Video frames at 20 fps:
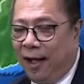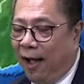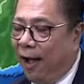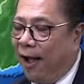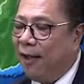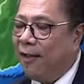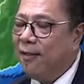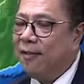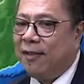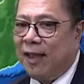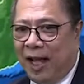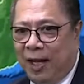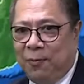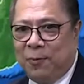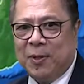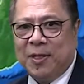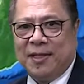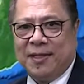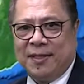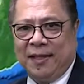And
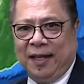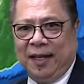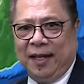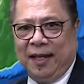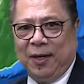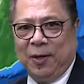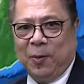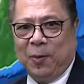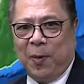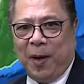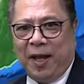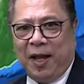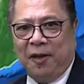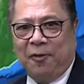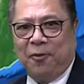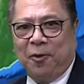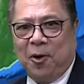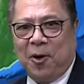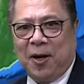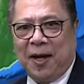that was the
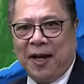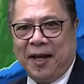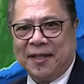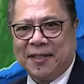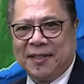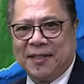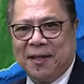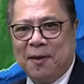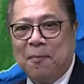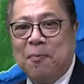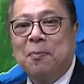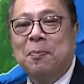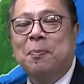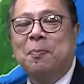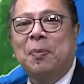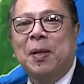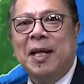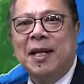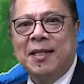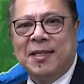weather forecast.
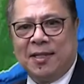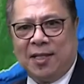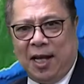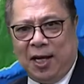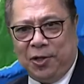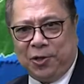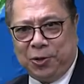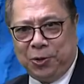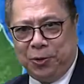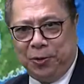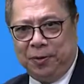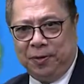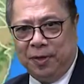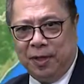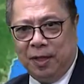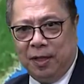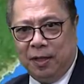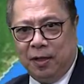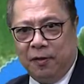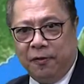Please stay tuned
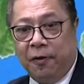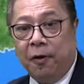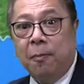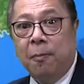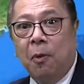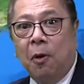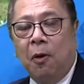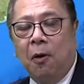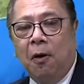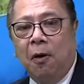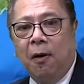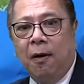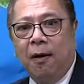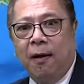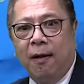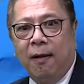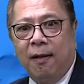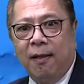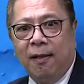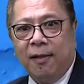for more
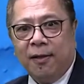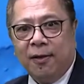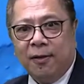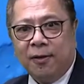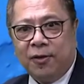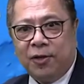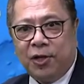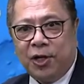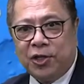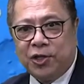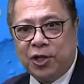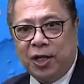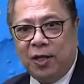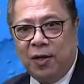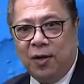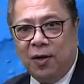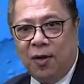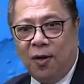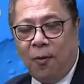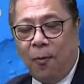
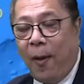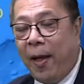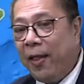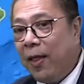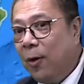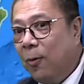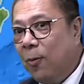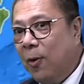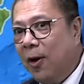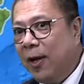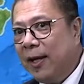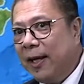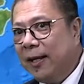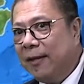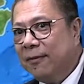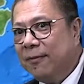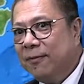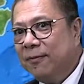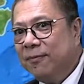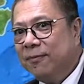kitchen weather
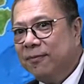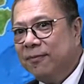warning.